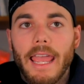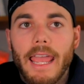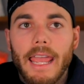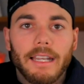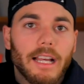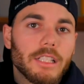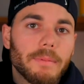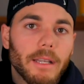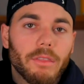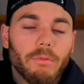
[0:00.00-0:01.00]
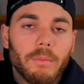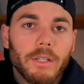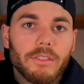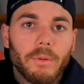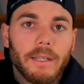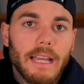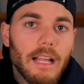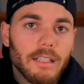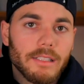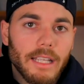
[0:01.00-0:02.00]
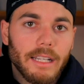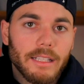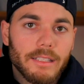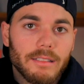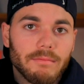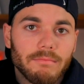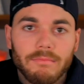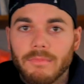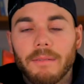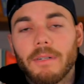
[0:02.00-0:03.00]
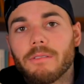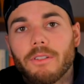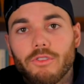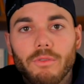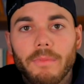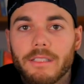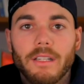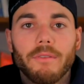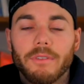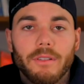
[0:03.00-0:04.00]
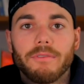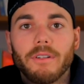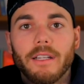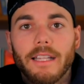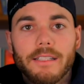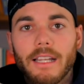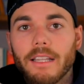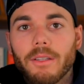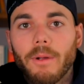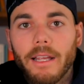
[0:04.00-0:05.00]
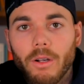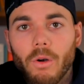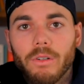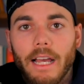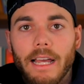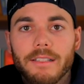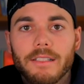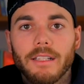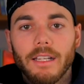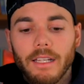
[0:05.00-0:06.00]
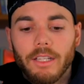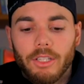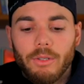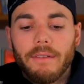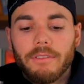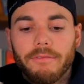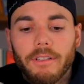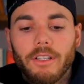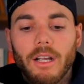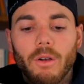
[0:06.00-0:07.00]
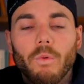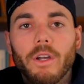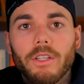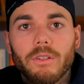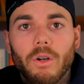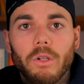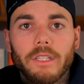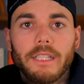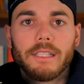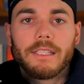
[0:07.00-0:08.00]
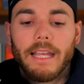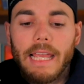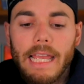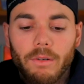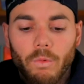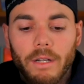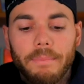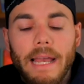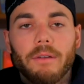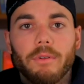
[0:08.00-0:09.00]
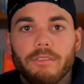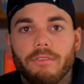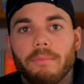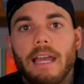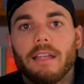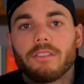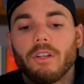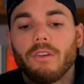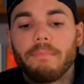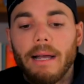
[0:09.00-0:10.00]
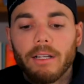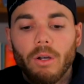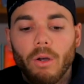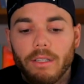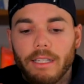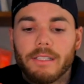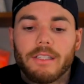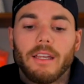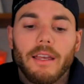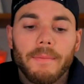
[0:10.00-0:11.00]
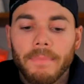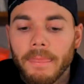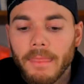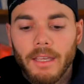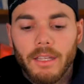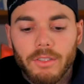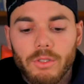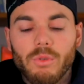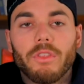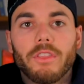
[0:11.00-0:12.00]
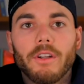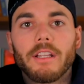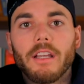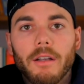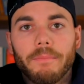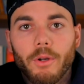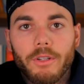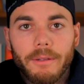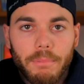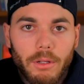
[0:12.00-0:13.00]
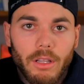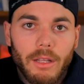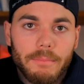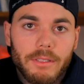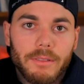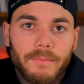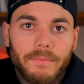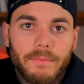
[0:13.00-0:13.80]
and I spend 3 months doing calisthenics, I might as well shoot myself in the foot. That's not the right goal, guys. You have to figure out what your goal is and work backwards from that. So if my goal is to do 30 unbroken pull-ups,